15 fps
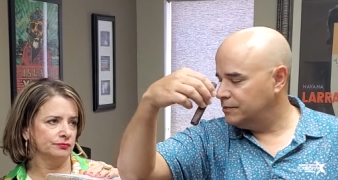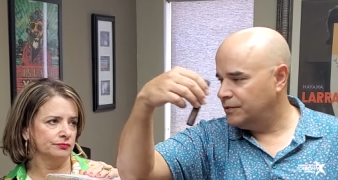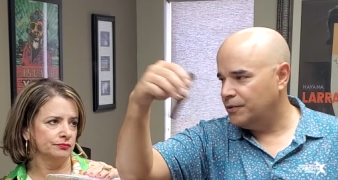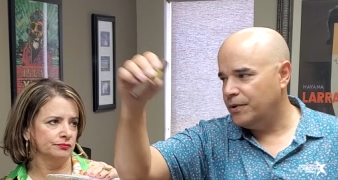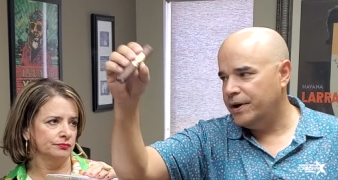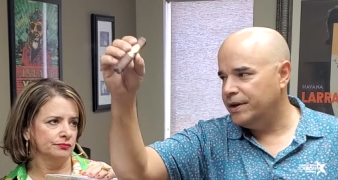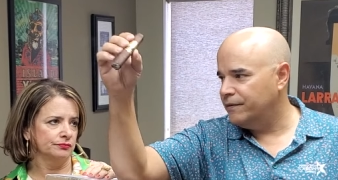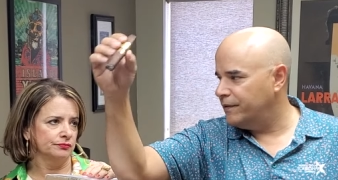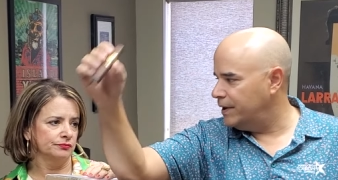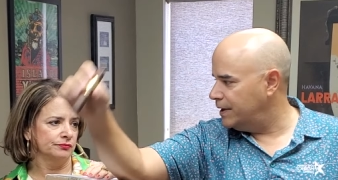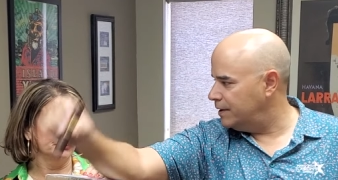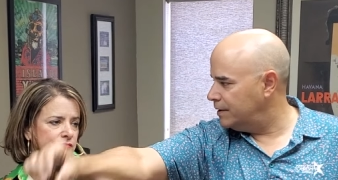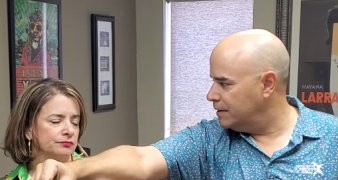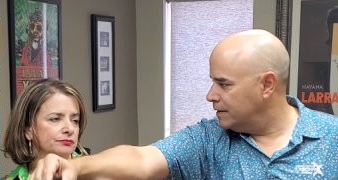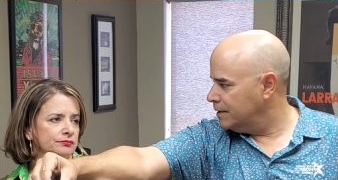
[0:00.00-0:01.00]
Speaker 1: great
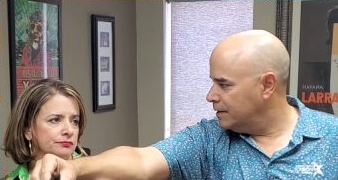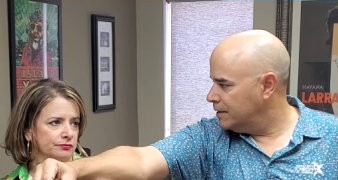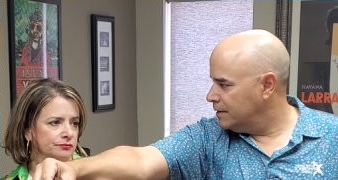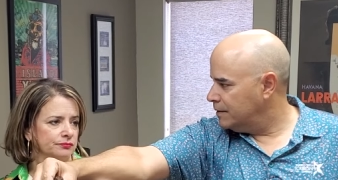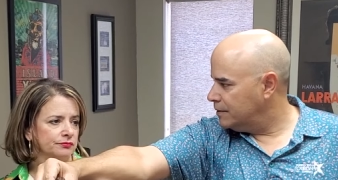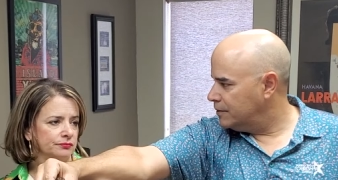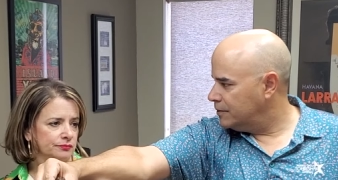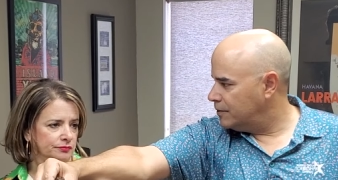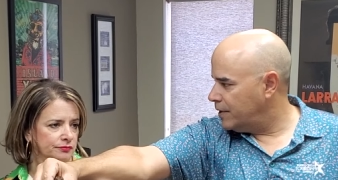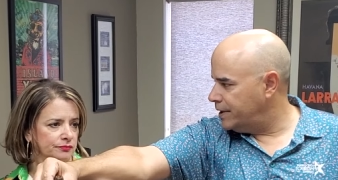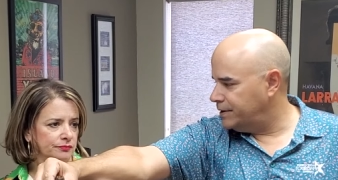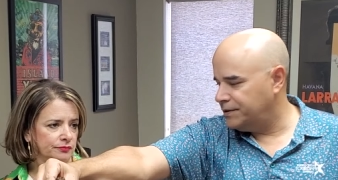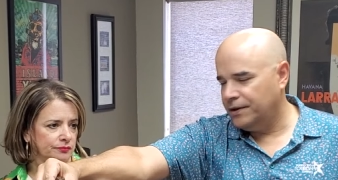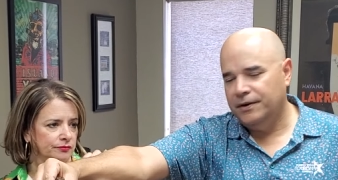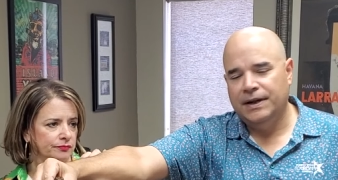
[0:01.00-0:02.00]
event,
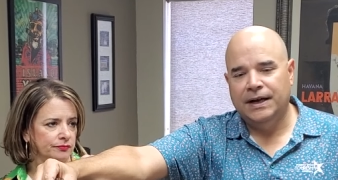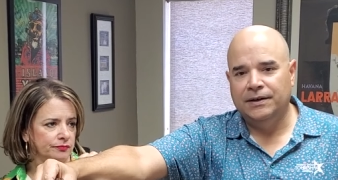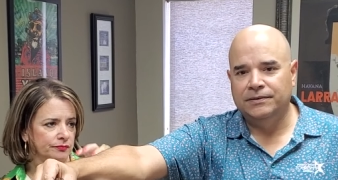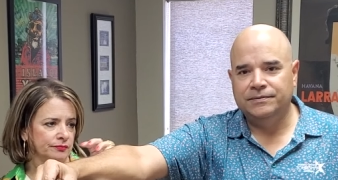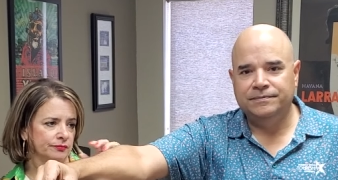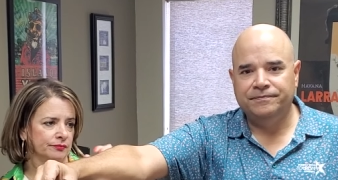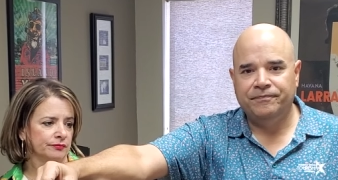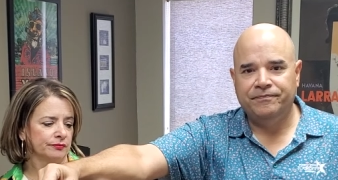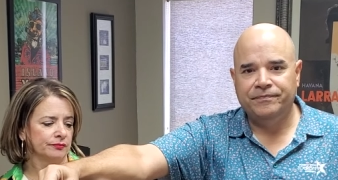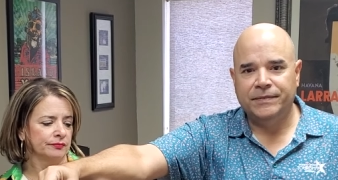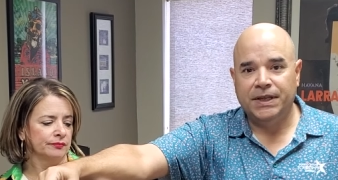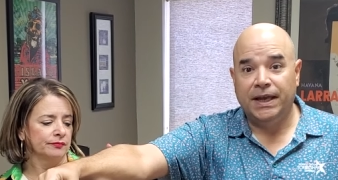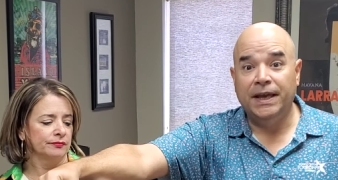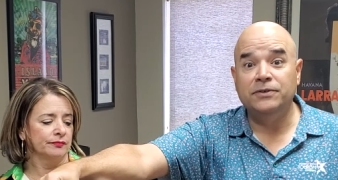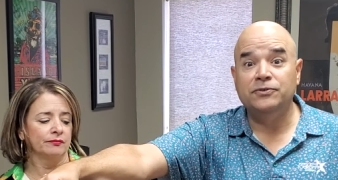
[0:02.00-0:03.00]
great turnout.
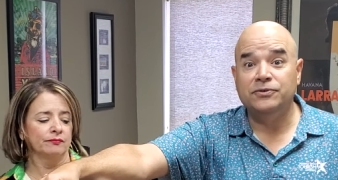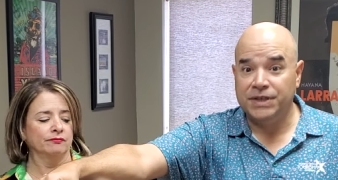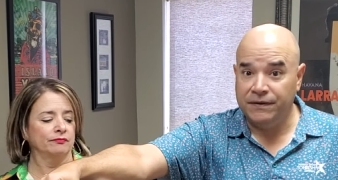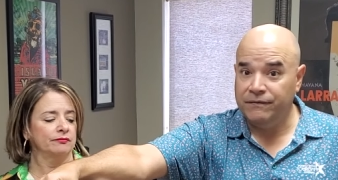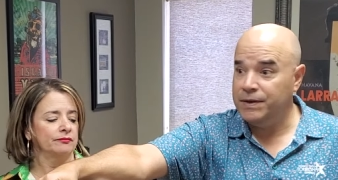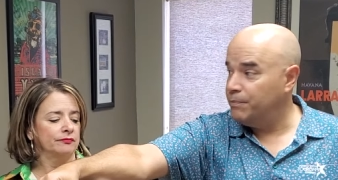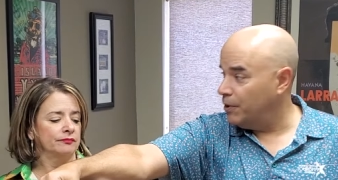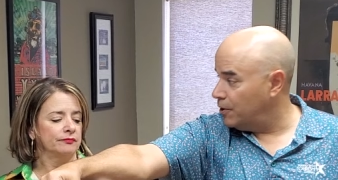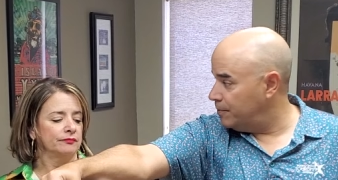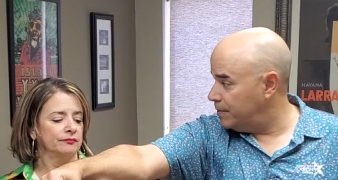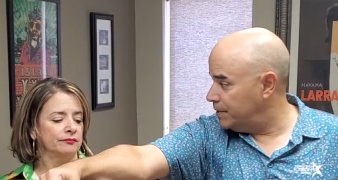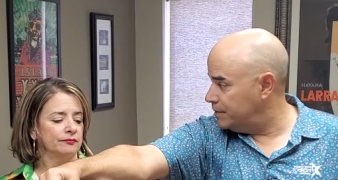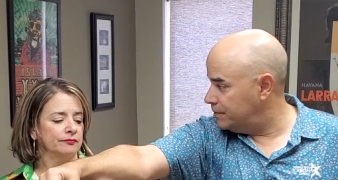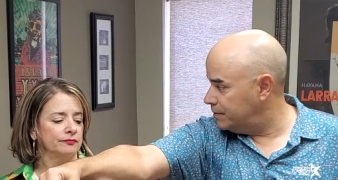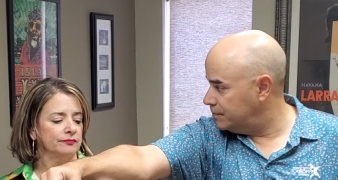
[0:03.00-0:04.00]
Angels Envy
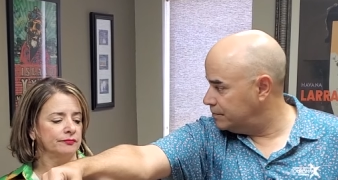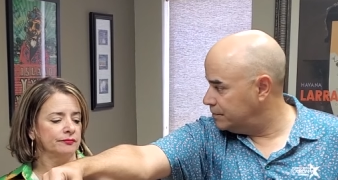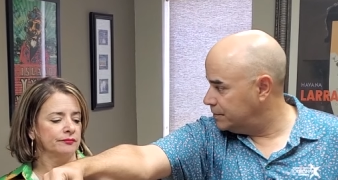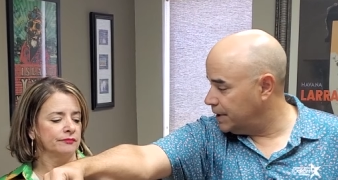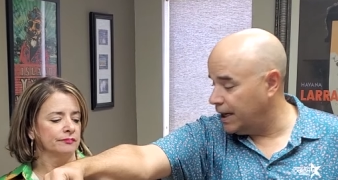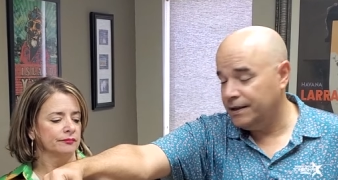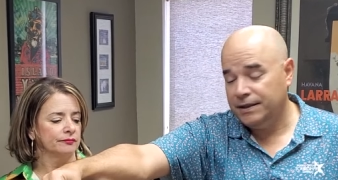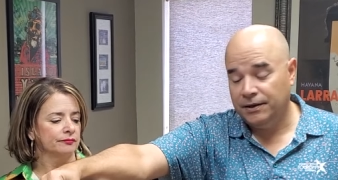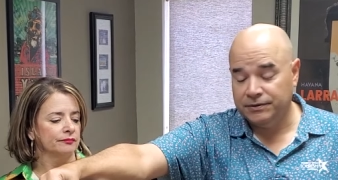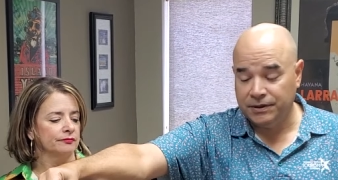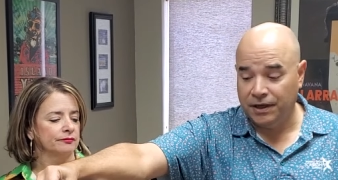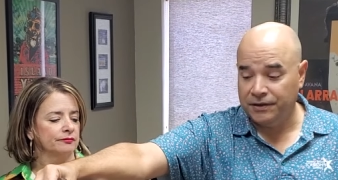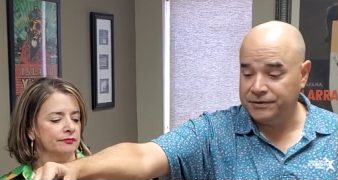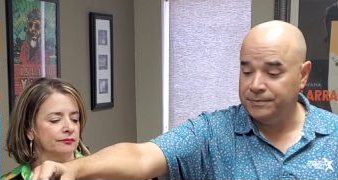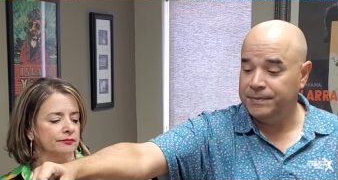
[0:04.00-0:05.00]
Bourbon. Yeah, that was
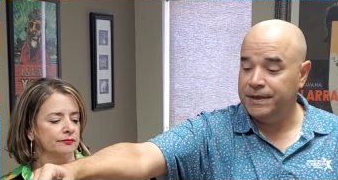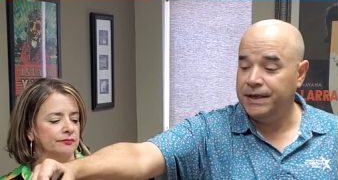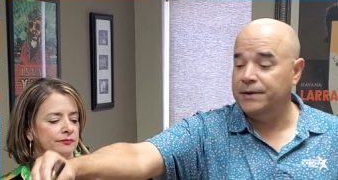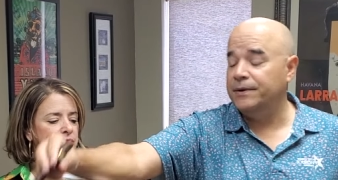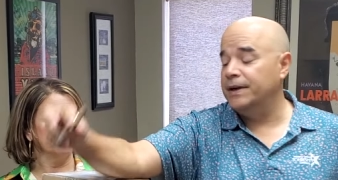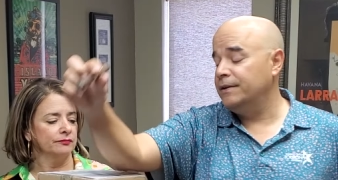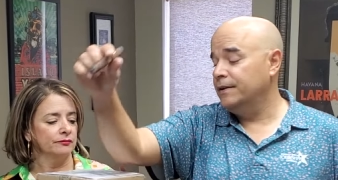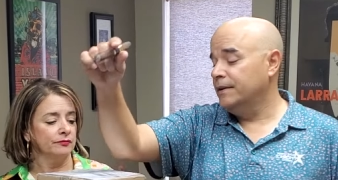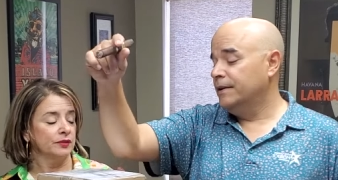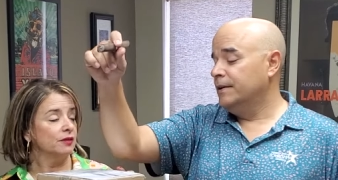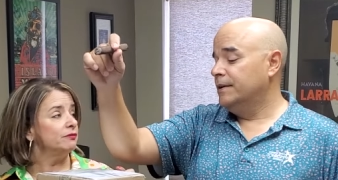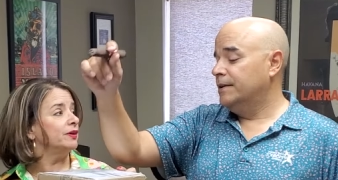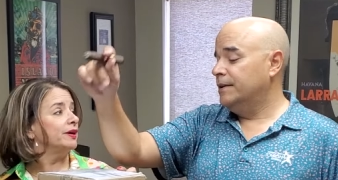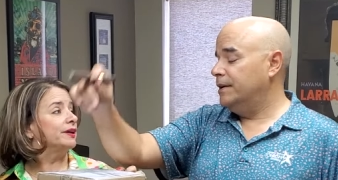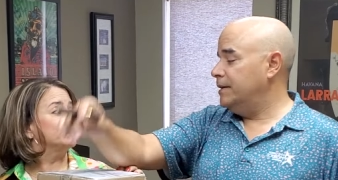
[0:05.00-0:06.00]
awesome. Anyway,
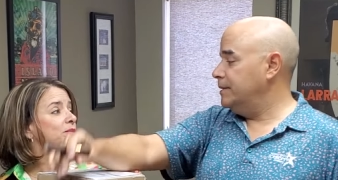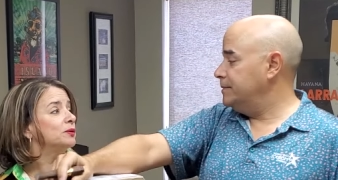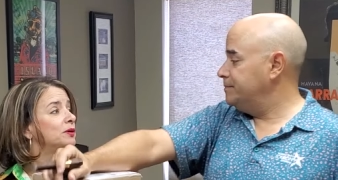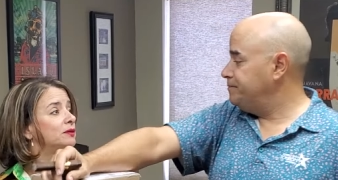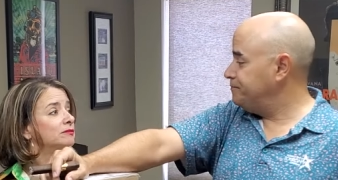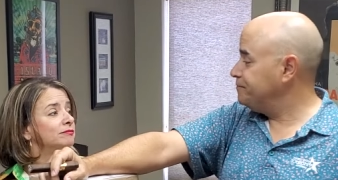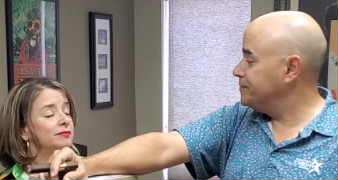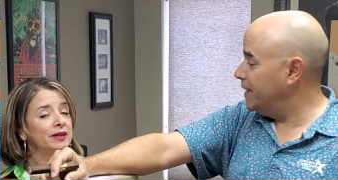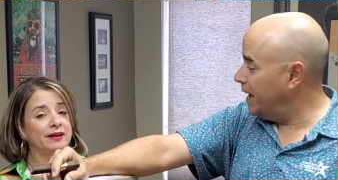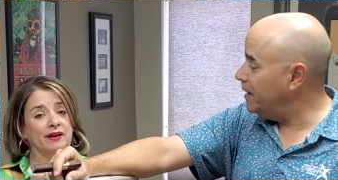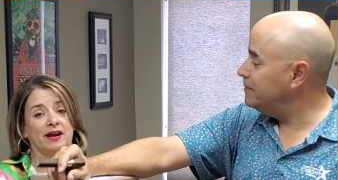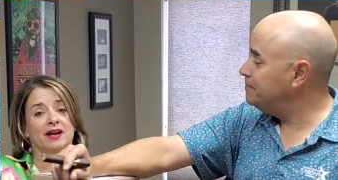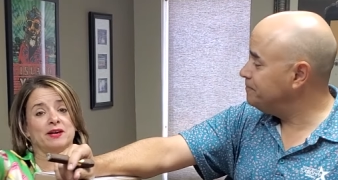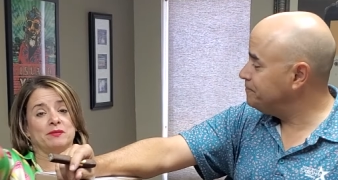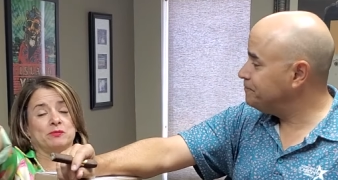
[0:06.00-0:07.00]
Speaker 2: very cool. Yeah.
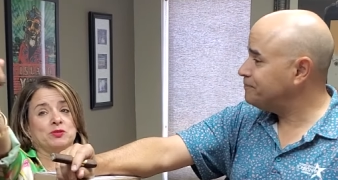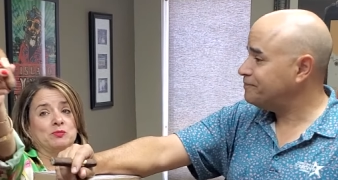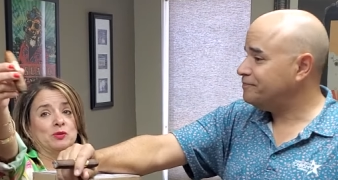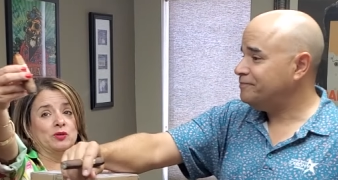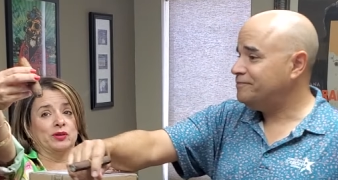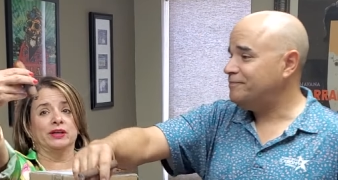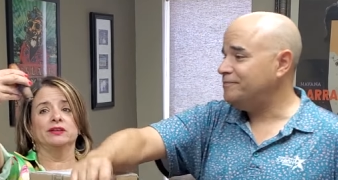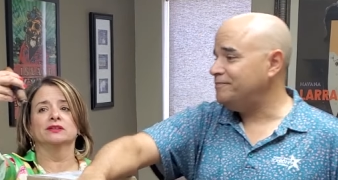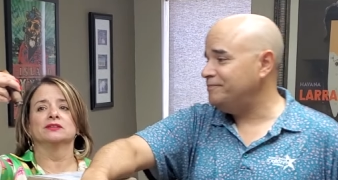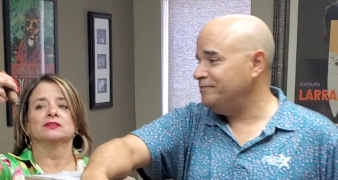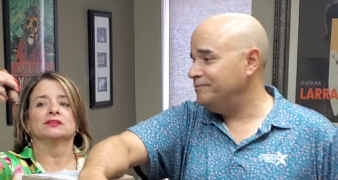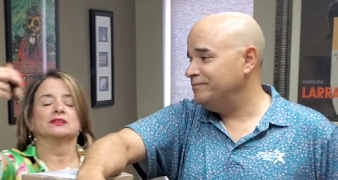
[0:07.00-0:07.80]
And I am smoking.